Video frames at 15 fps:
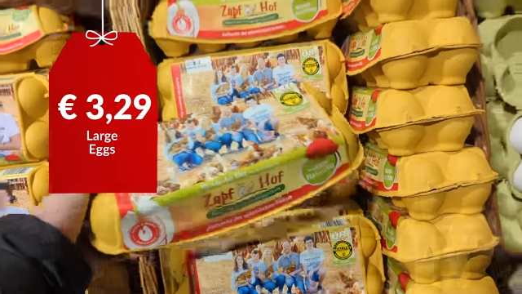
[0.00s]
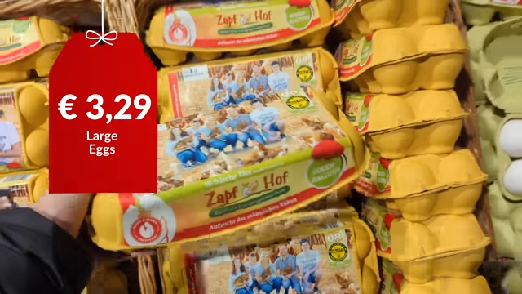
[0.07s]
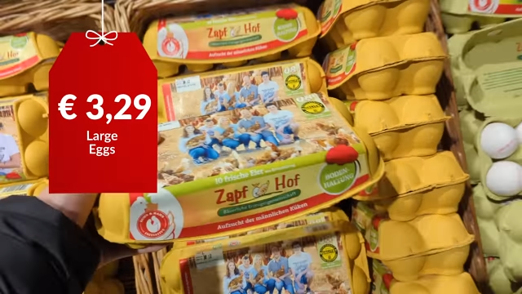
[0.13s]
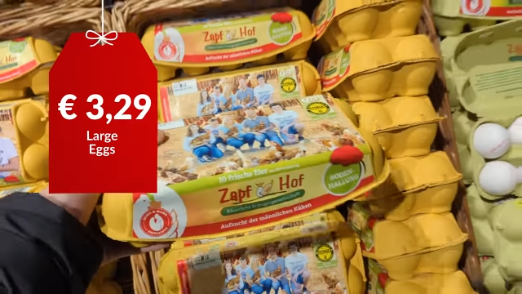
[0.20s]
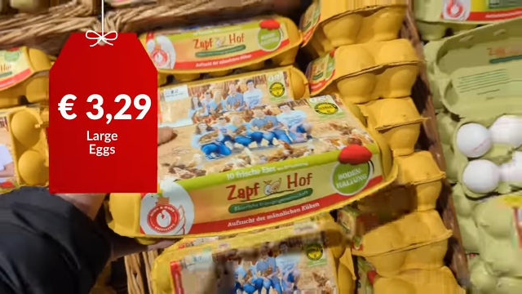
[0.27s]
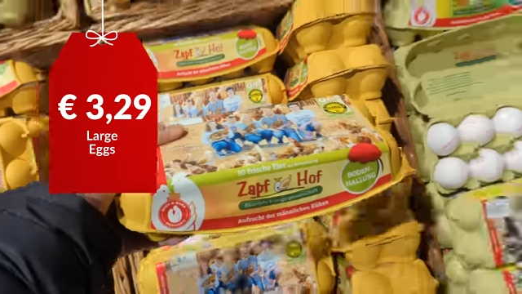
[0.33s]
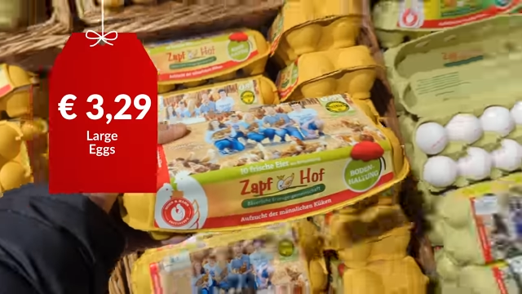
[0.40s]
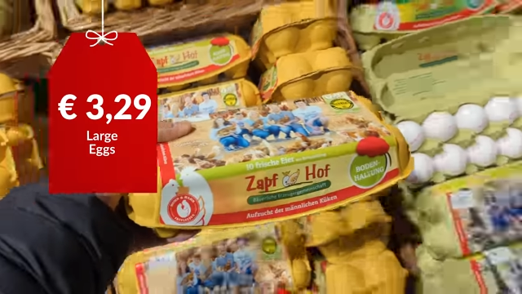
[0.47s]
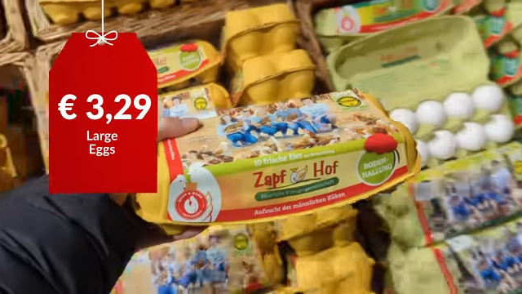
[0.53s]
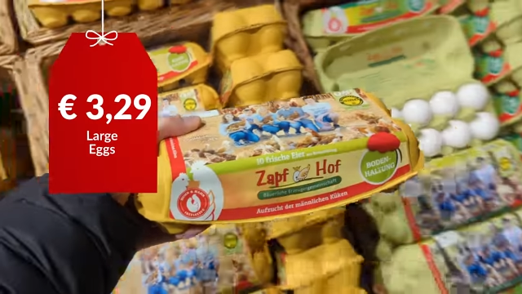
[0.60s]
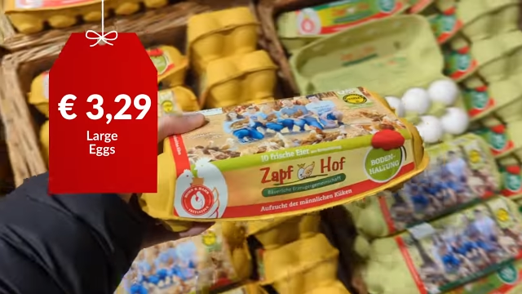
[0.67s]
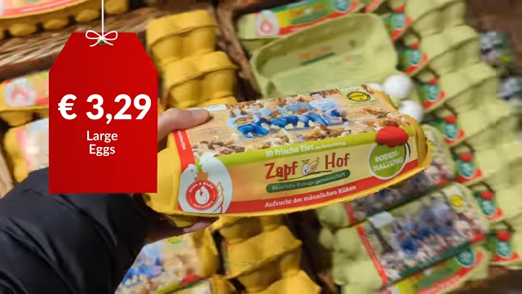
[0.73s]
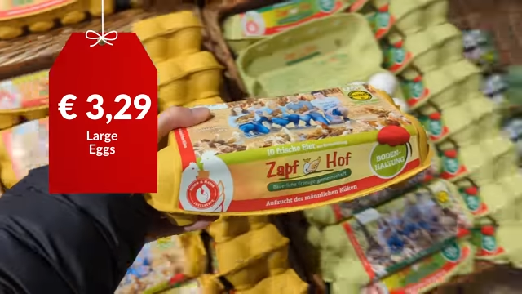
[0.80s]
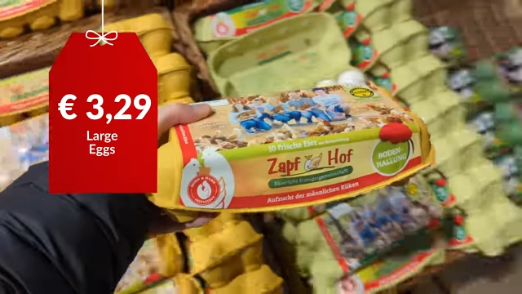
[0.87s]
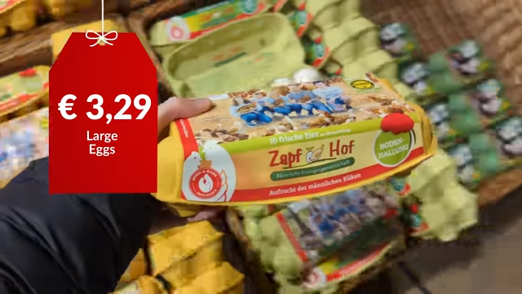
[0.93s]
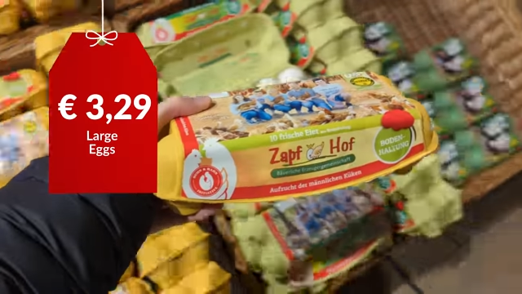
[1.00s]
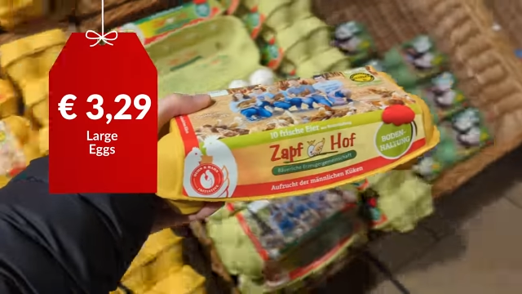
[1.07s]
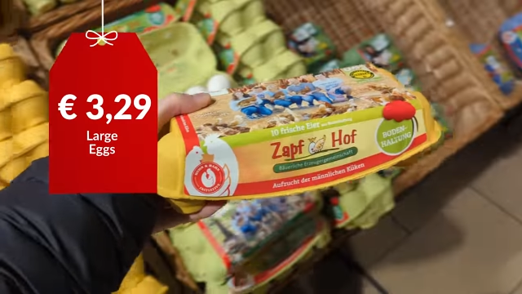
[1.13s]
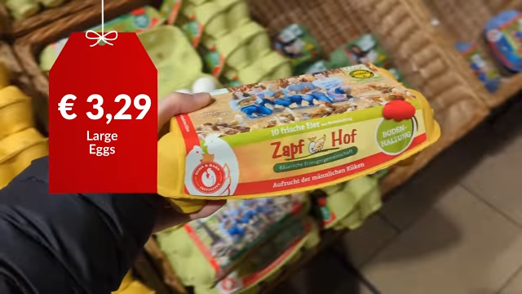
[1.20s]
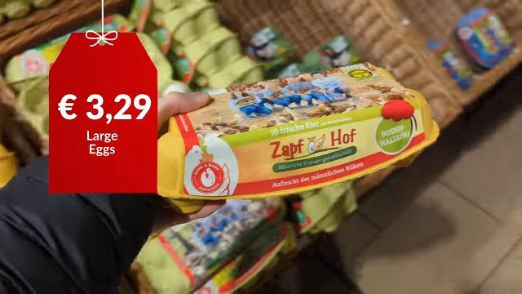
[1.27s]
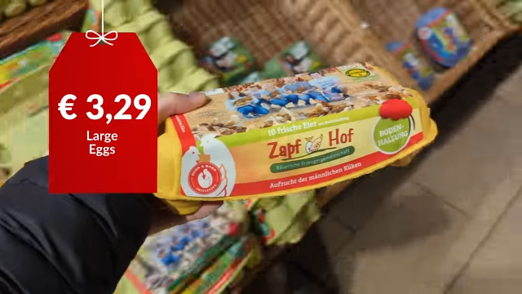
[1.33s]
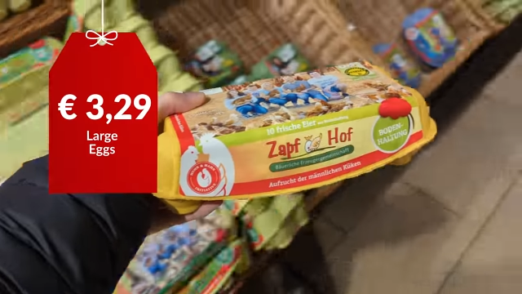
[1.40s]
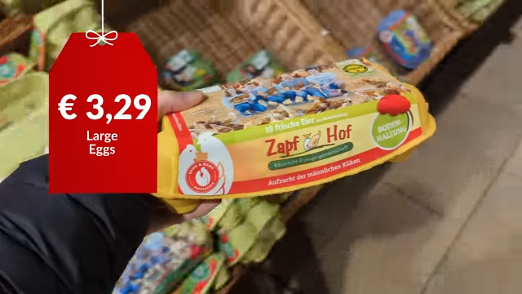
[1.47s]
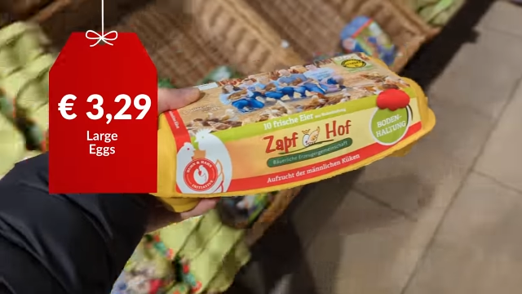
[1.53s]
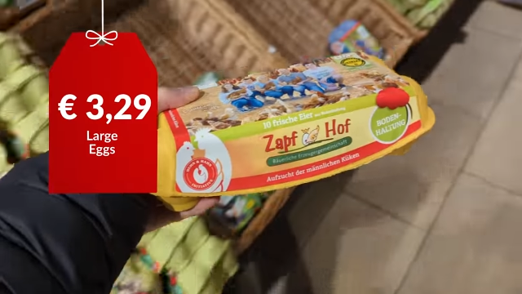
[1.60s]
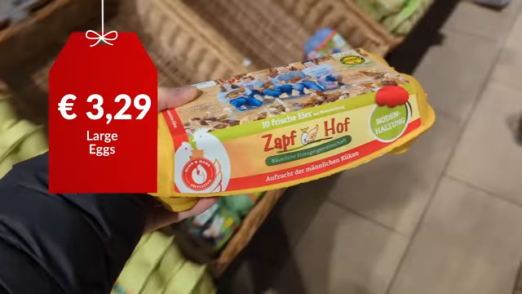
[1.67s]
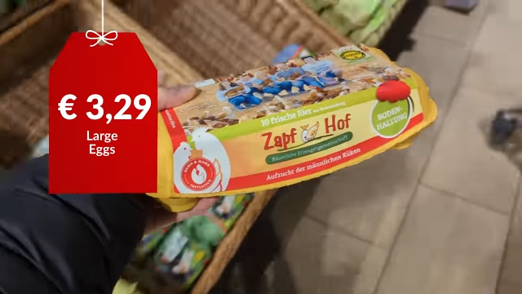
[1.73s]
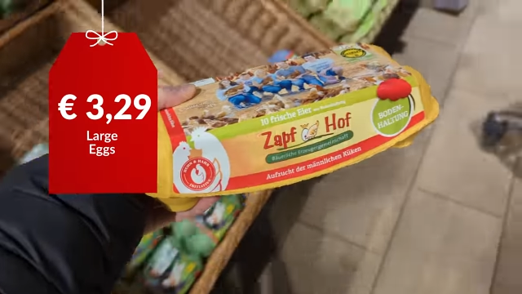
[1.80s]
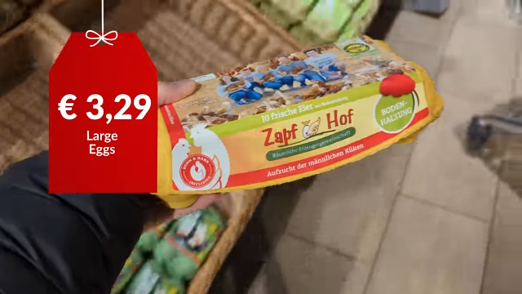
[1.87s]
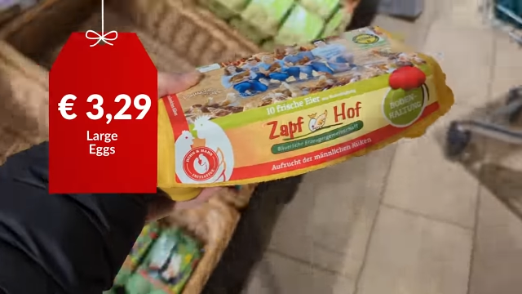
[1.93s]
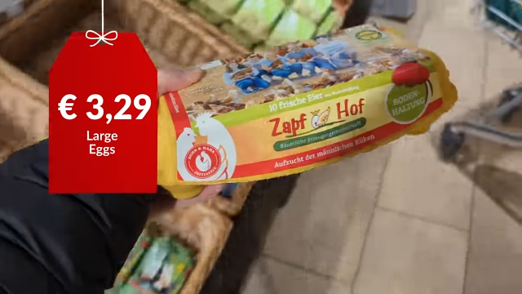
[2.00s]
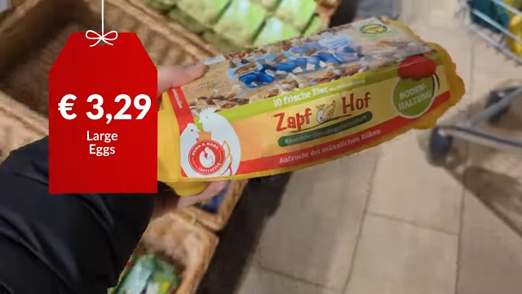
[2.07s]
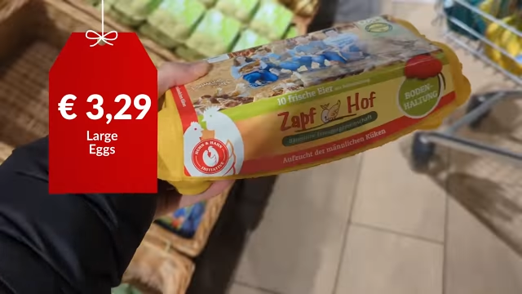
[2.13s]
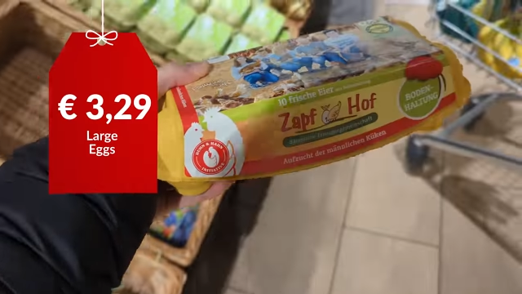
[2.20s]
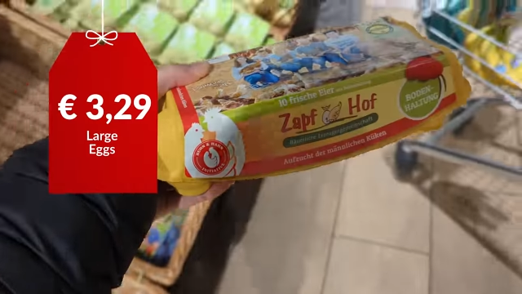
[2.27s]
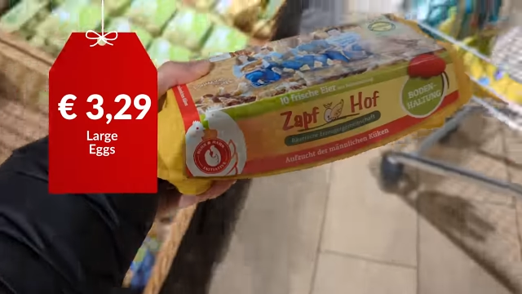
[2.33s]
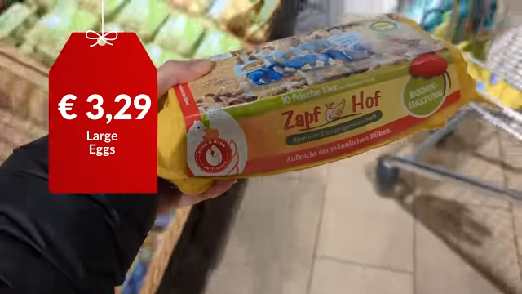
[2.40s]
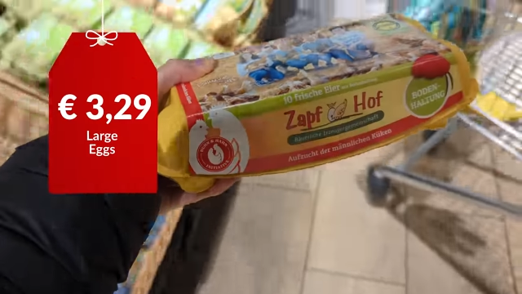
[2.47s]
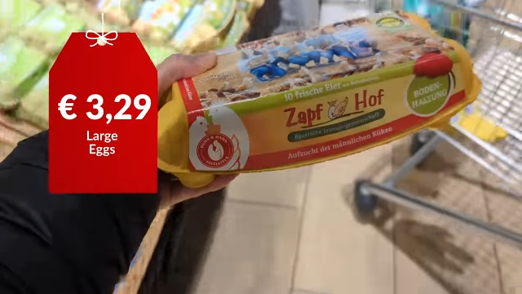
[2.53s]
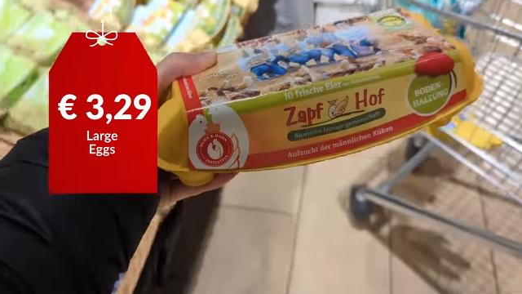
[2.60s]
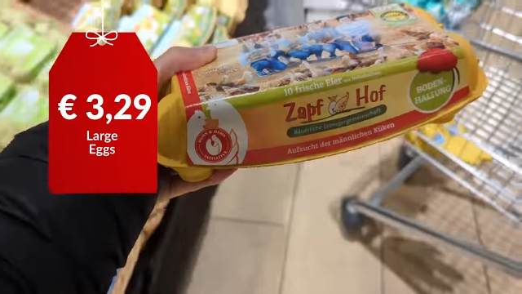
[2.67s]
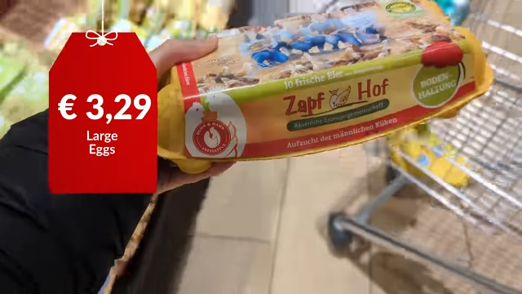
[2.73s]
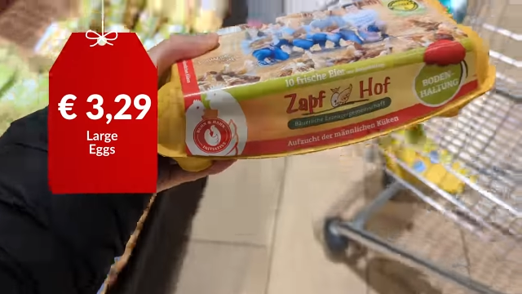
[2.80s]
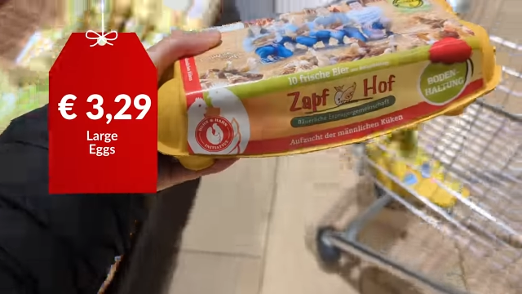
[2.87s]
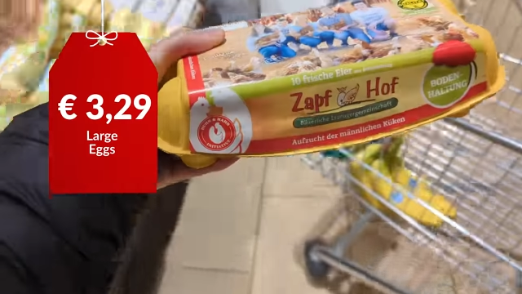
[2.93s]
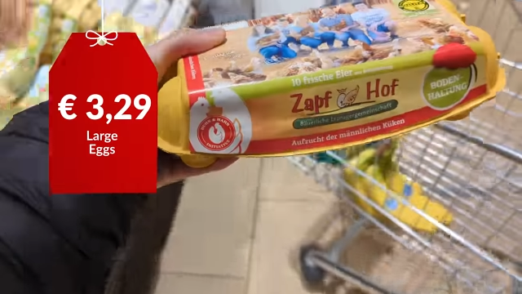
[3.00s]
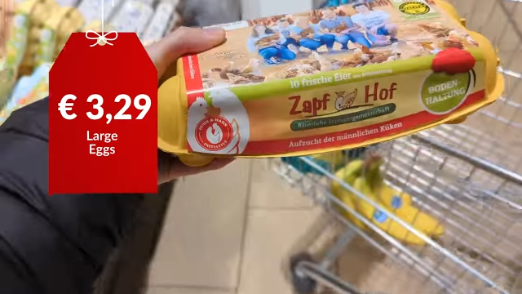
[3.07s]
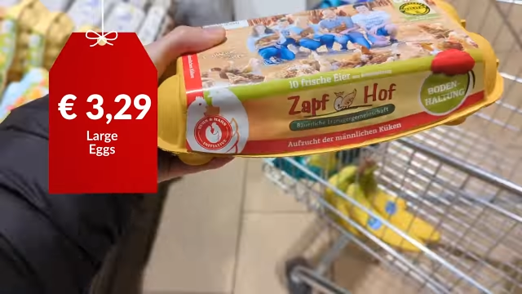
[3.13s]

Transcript: [unreadable: no face in view]